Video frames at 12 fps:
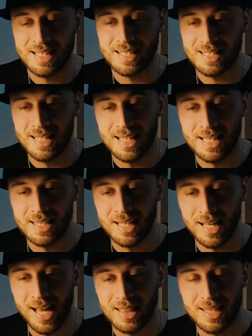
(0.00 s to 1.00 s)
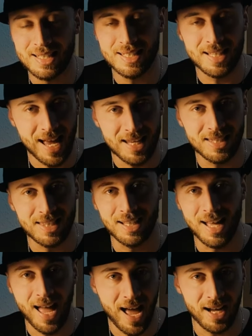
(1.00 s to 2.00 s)
sickening and
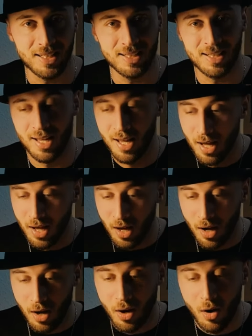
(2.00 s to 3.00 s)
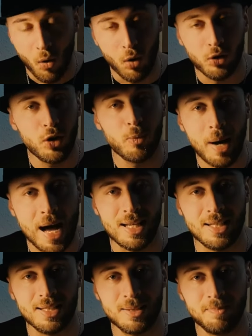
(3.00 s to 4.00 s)
disgusting acts on their
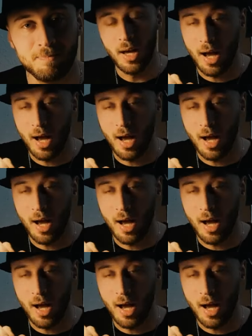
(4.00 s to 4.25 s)
bodies.